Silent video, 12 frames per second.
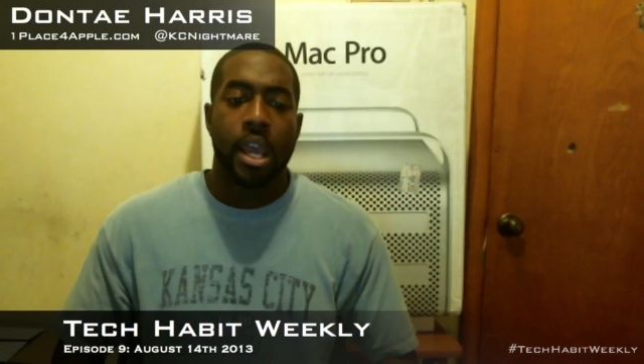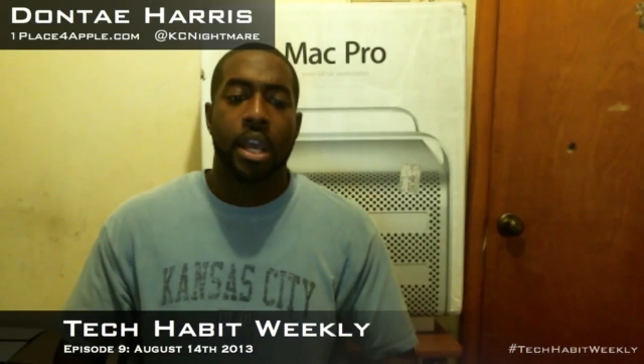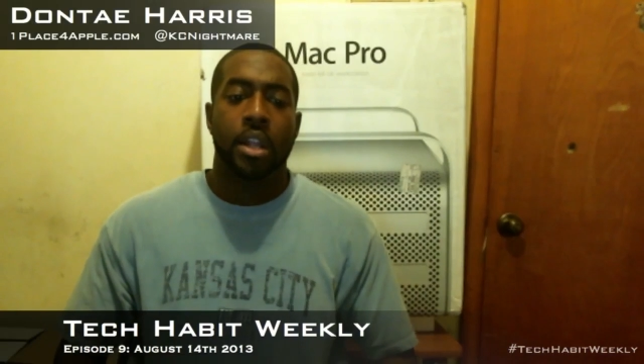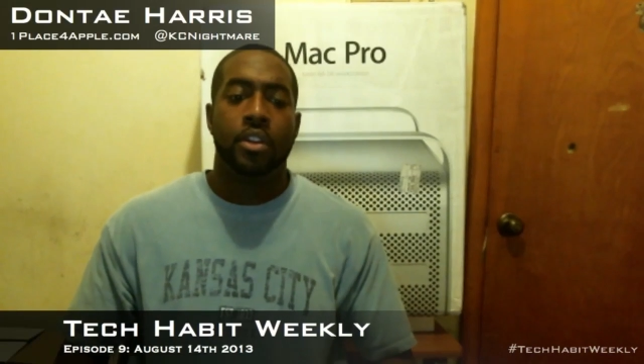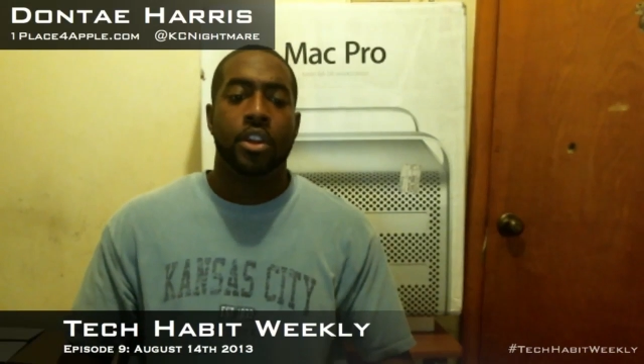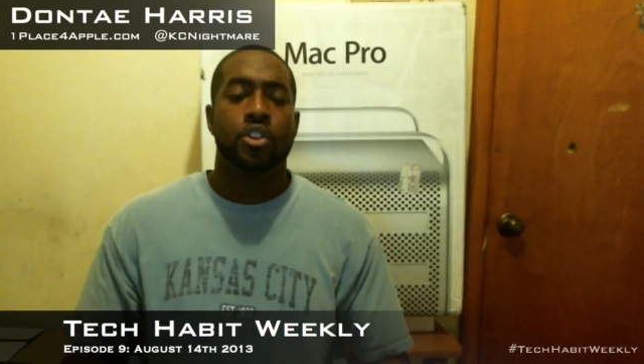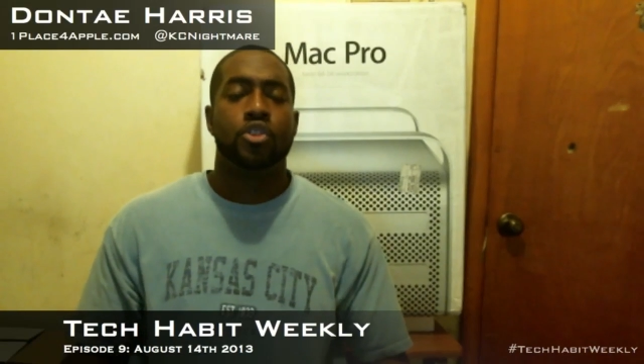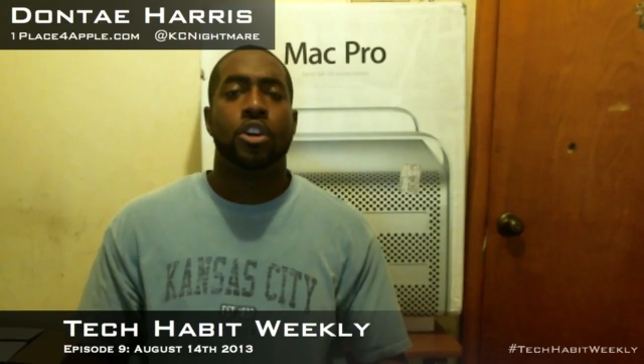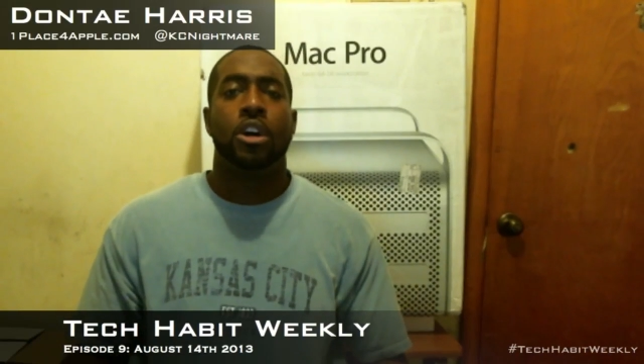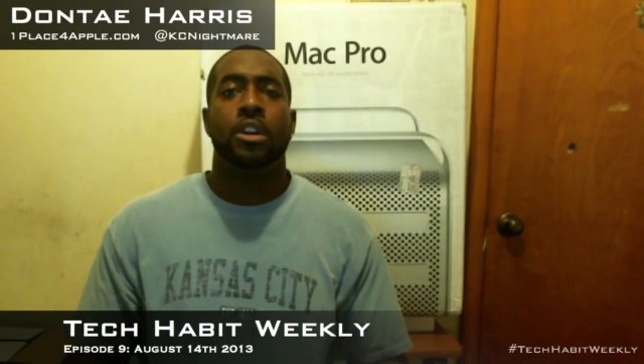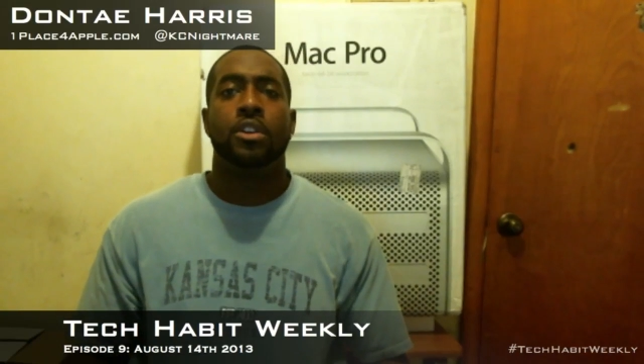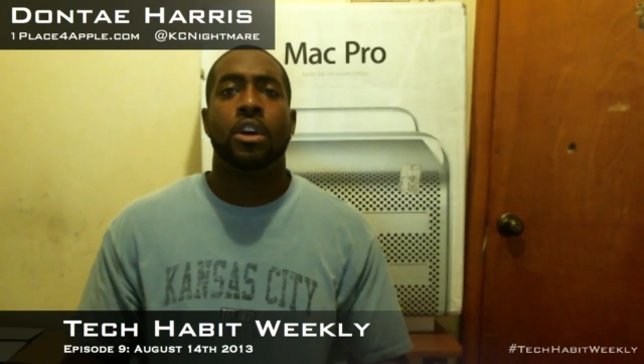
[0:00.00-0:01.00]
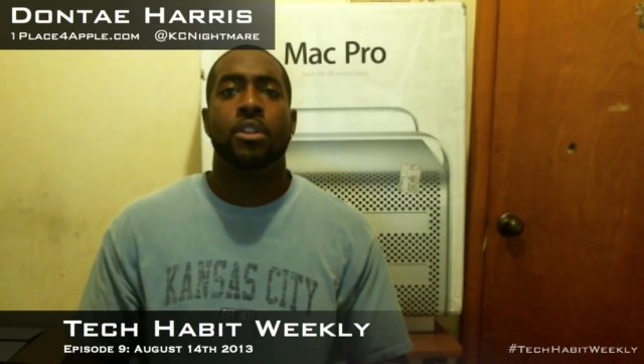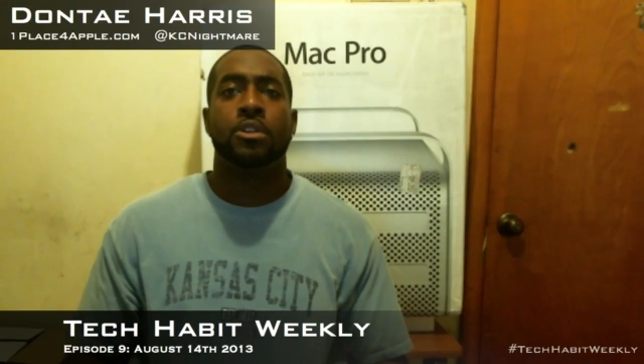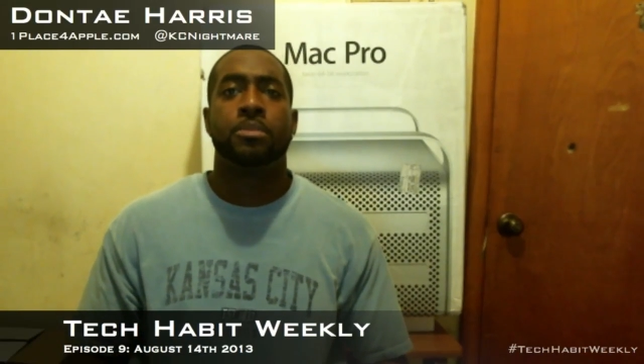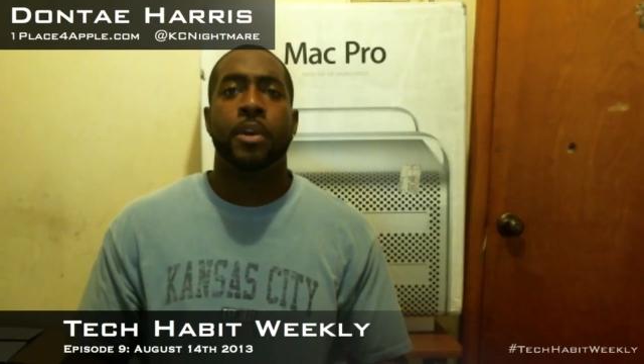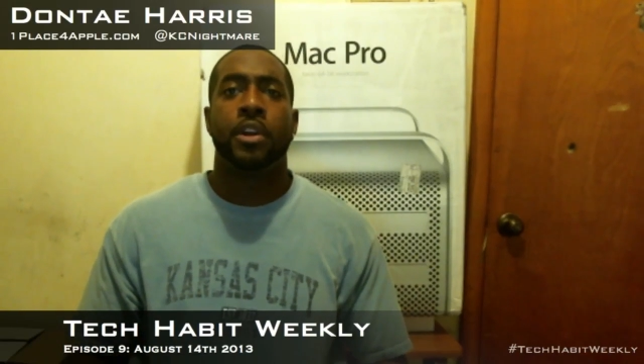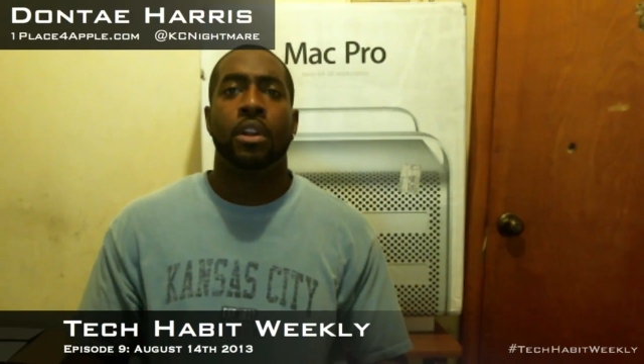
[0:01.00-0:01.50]
And here's another
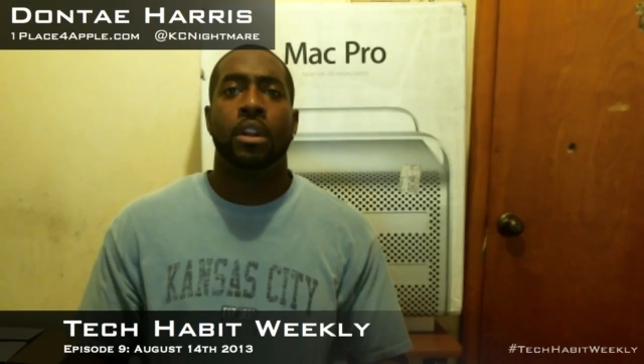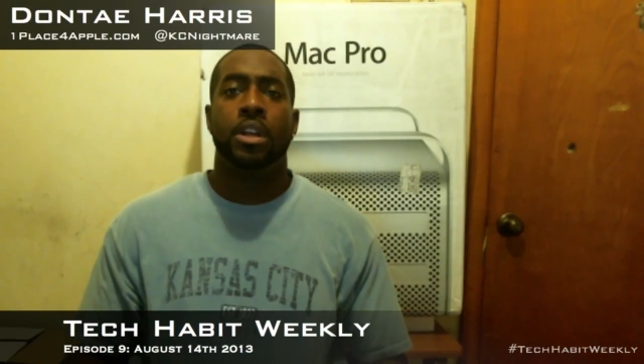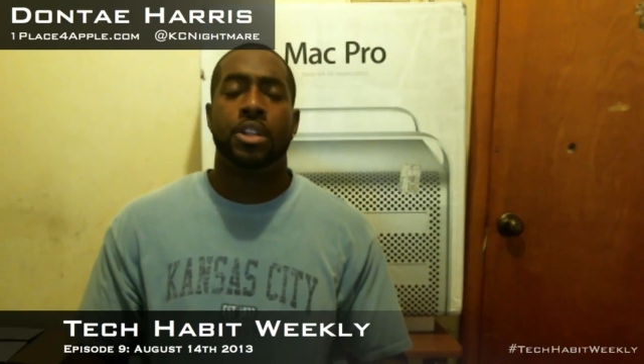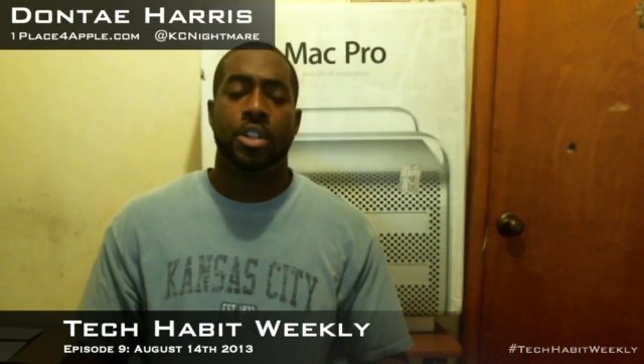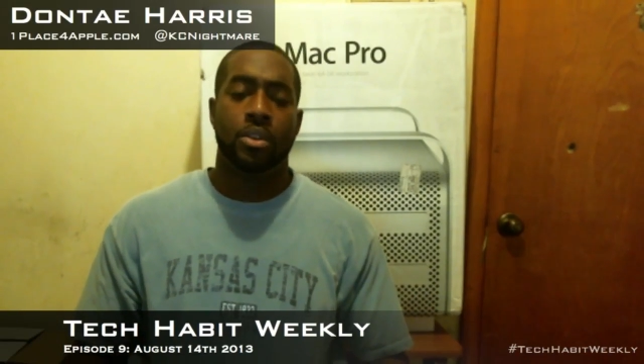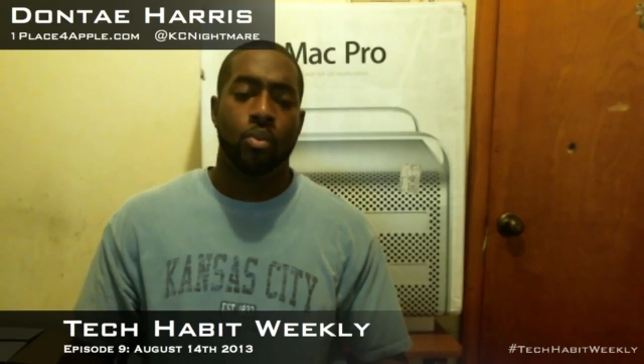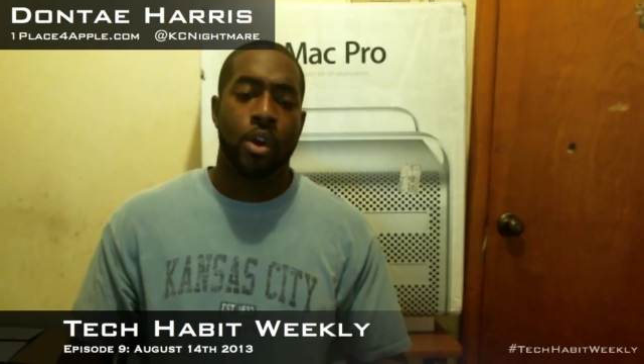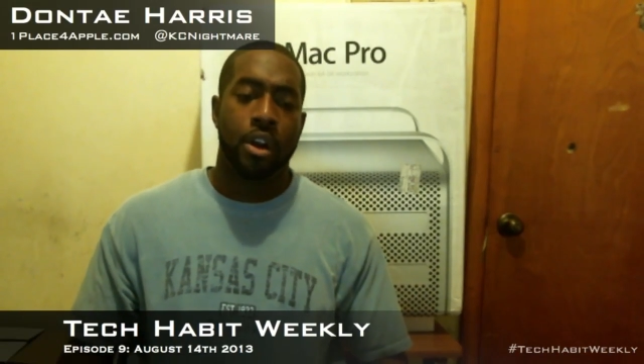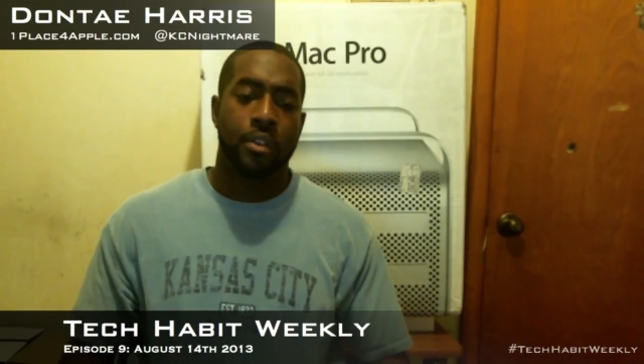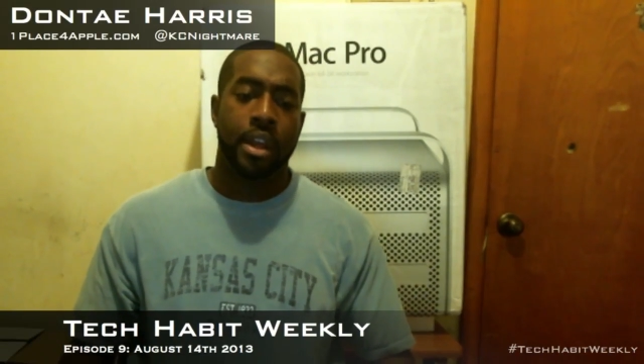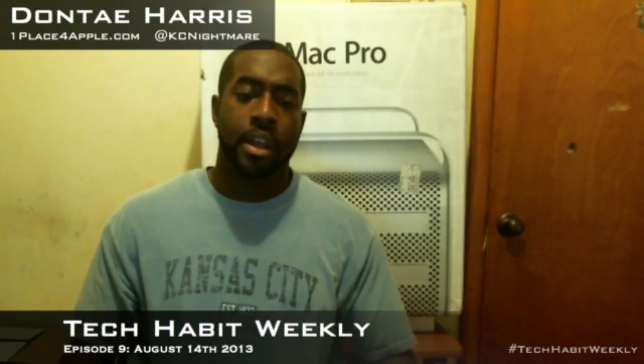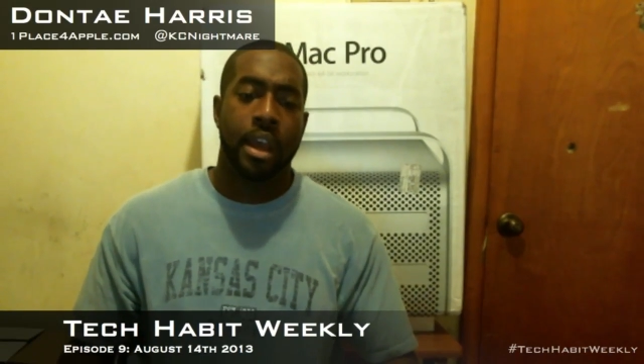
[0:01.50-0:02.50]
speculation where